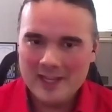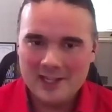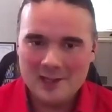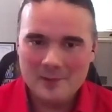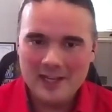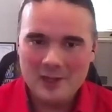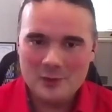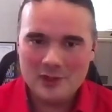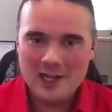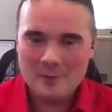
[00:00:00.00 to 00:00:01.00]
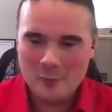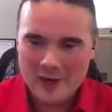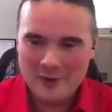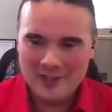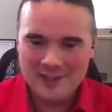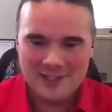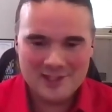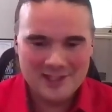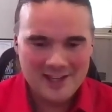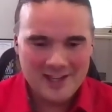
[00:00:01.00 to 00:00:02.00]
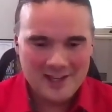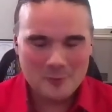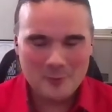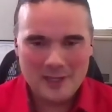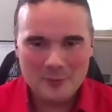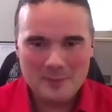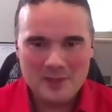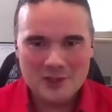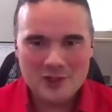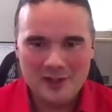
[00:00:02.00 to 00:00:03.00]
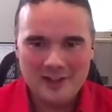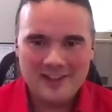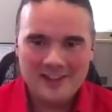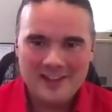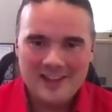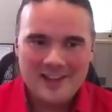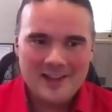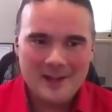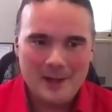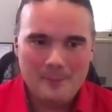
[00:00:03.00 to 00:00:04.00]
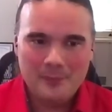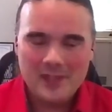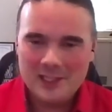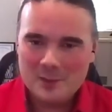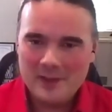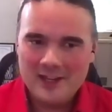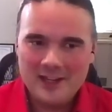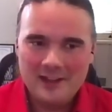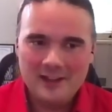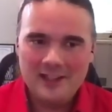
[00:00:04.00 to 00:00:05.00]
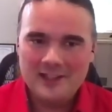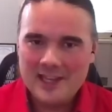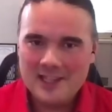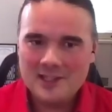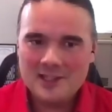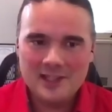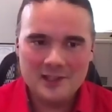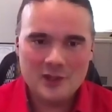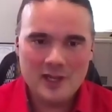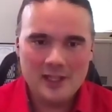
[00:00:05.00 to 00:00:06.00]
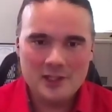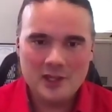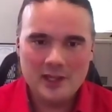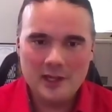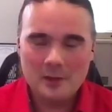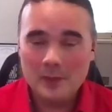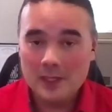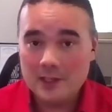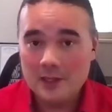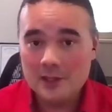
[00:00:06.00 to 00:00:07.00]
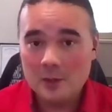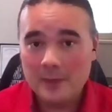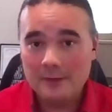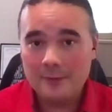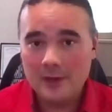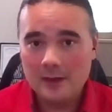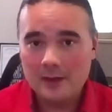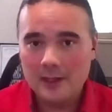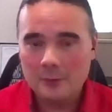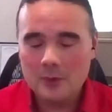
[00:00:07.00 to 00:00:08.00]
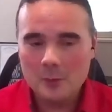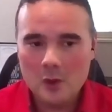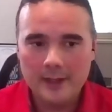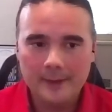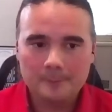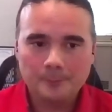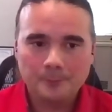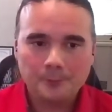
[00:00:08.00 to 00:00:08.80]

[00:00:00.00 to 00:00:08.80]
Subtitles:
week into my new job wearing this red ribbon shirt. It's been an intense and challenging year, but it's also been fun and rewarding.